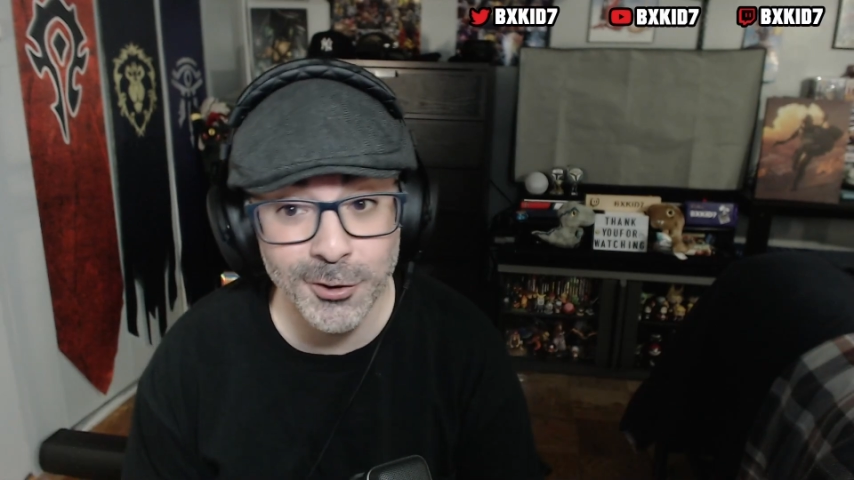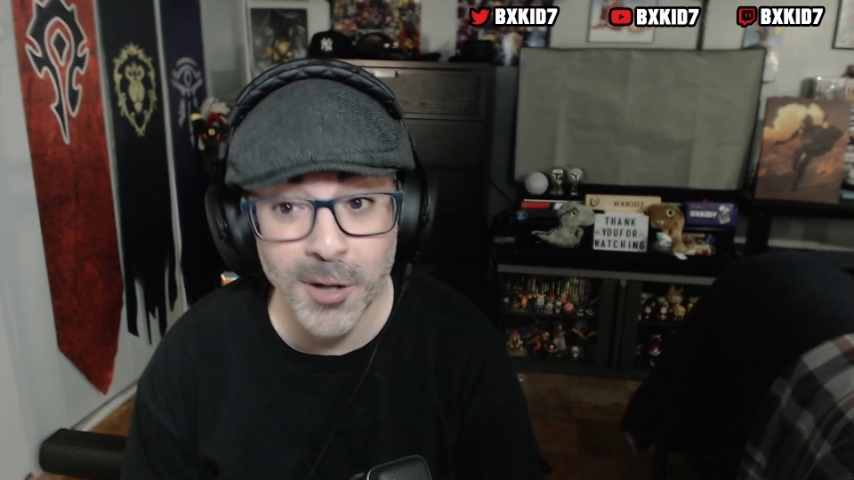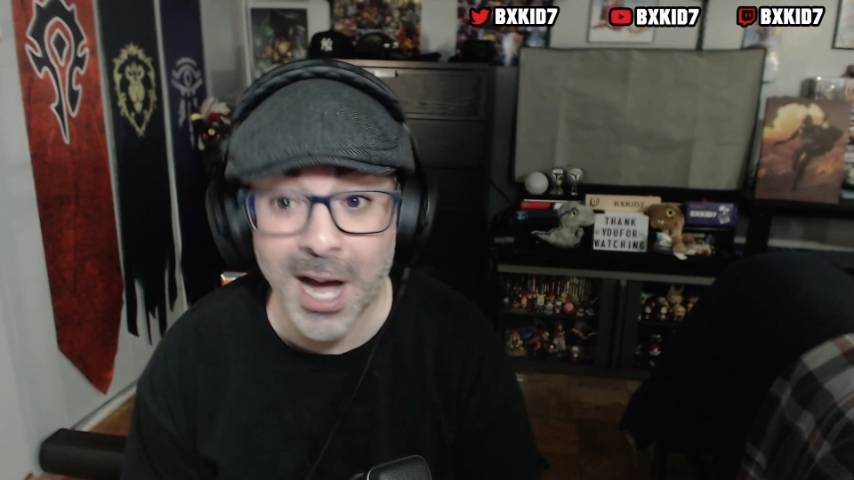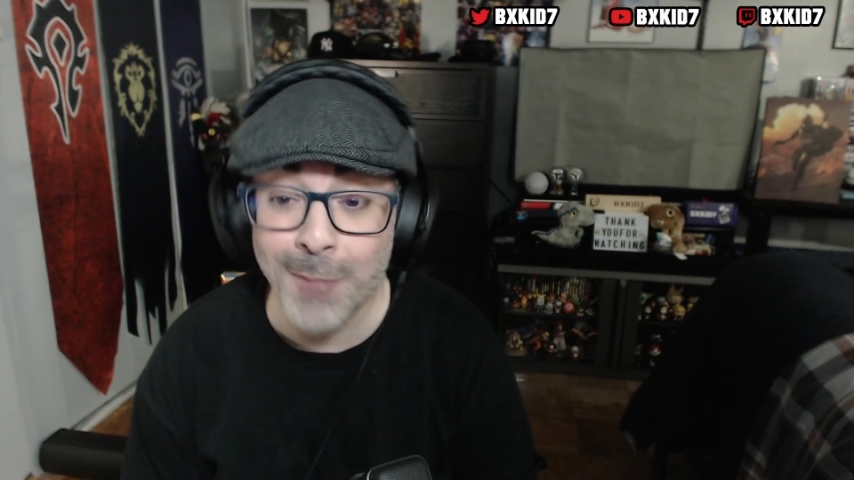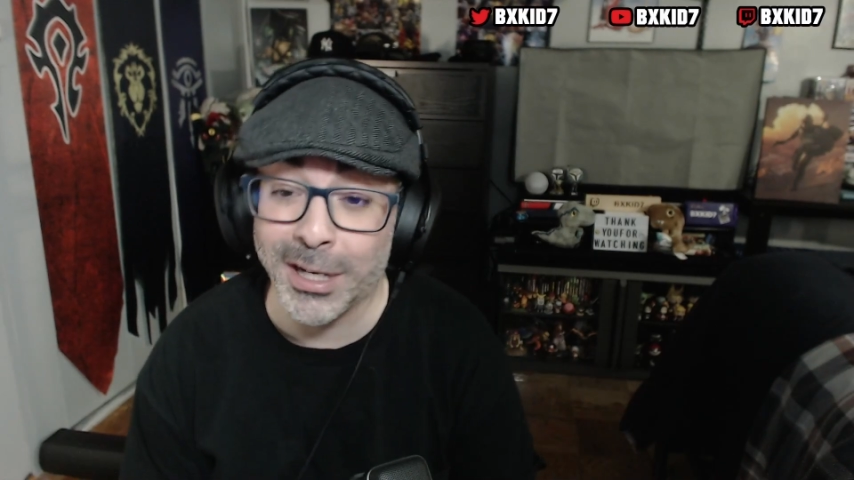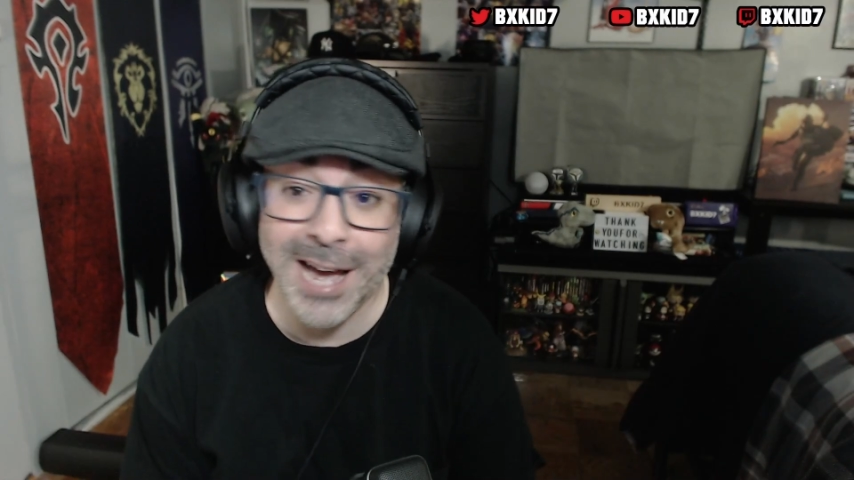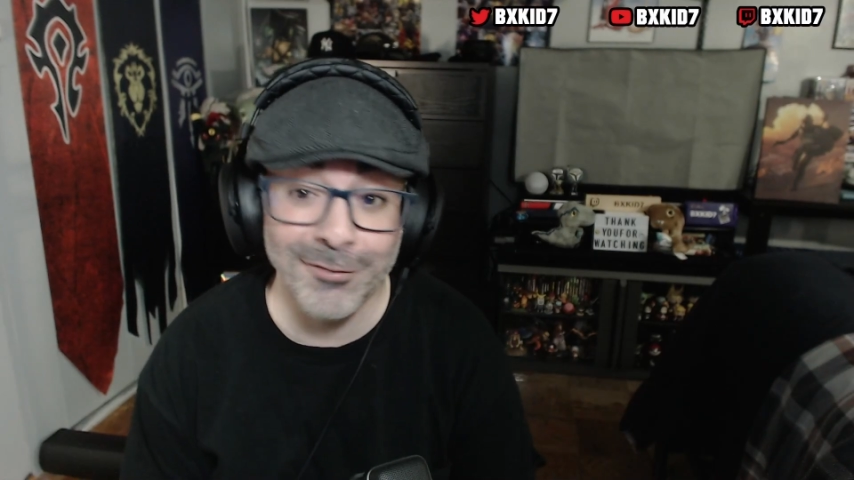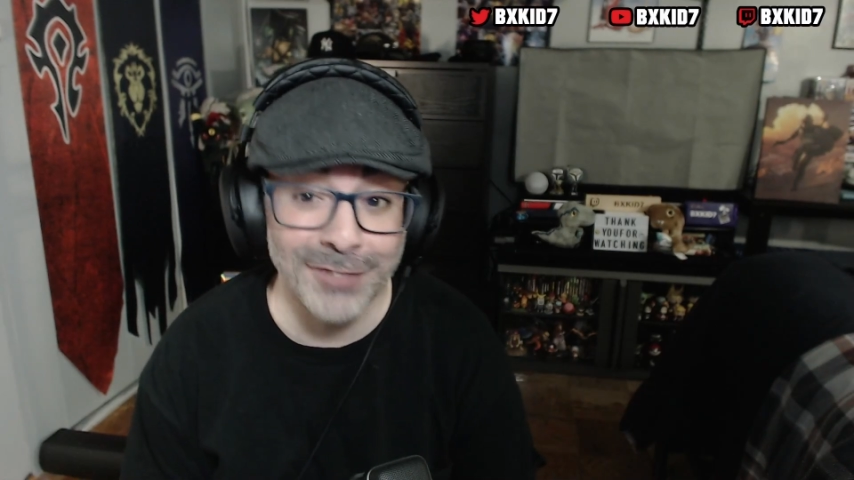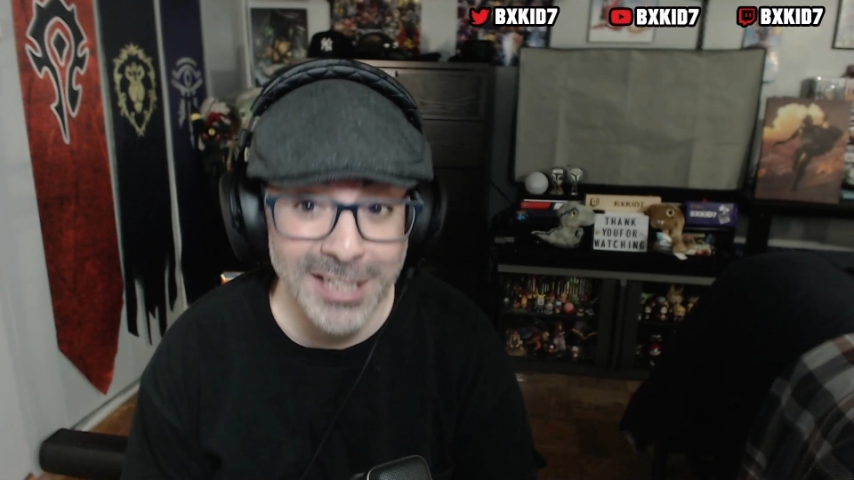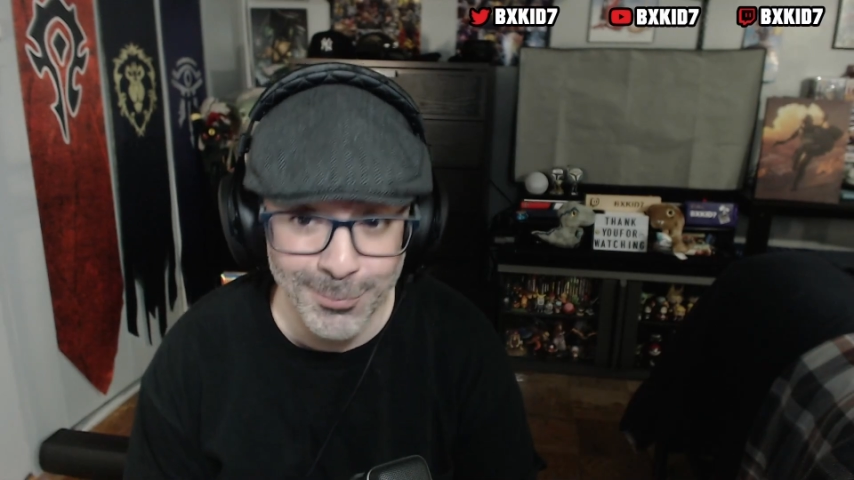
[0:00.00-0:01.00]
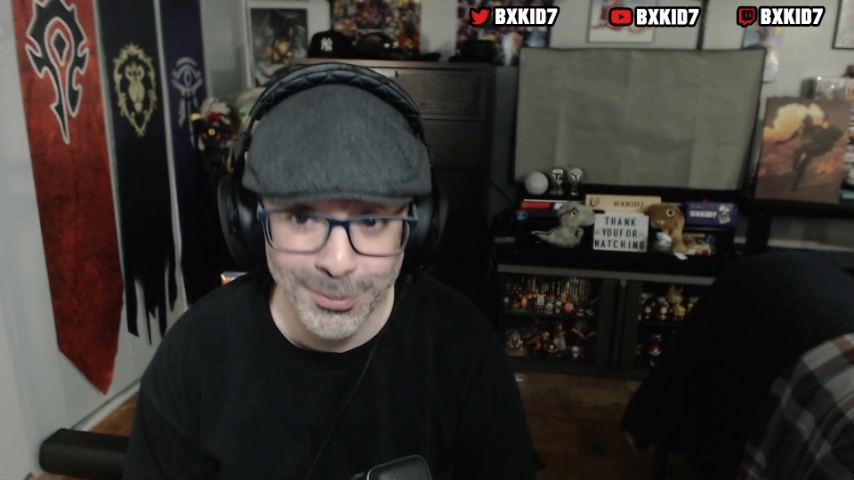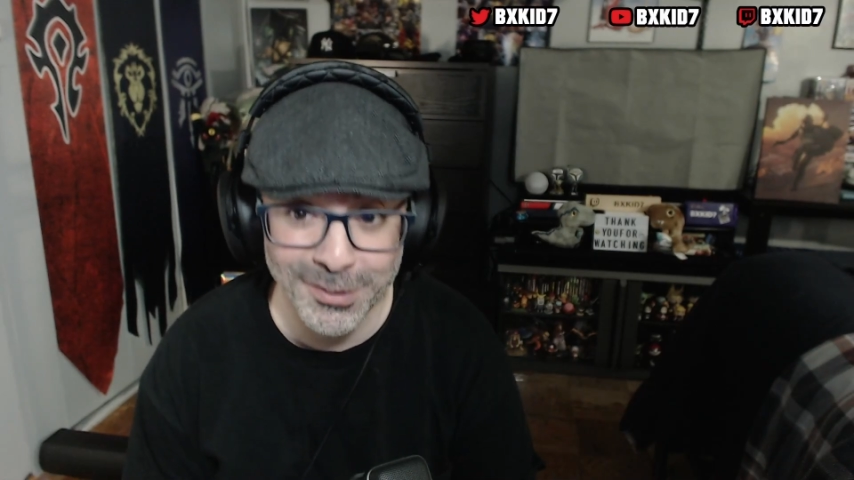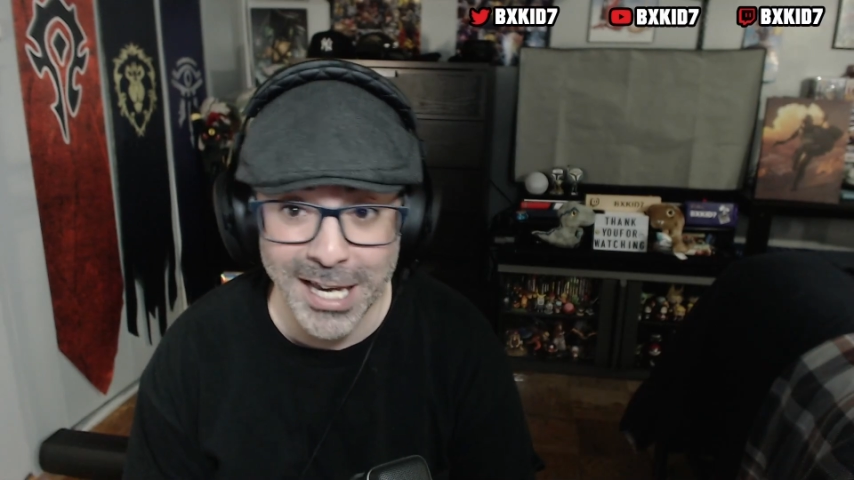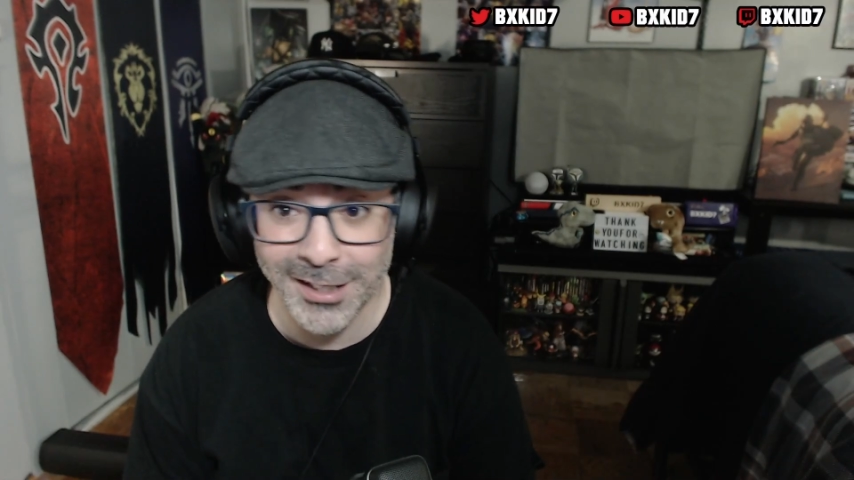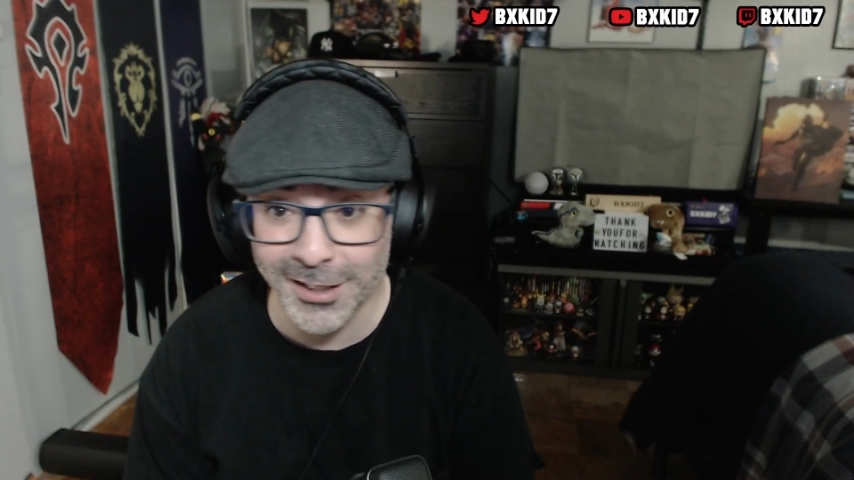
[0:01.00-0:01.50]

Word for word: So I'm going to have to keep saying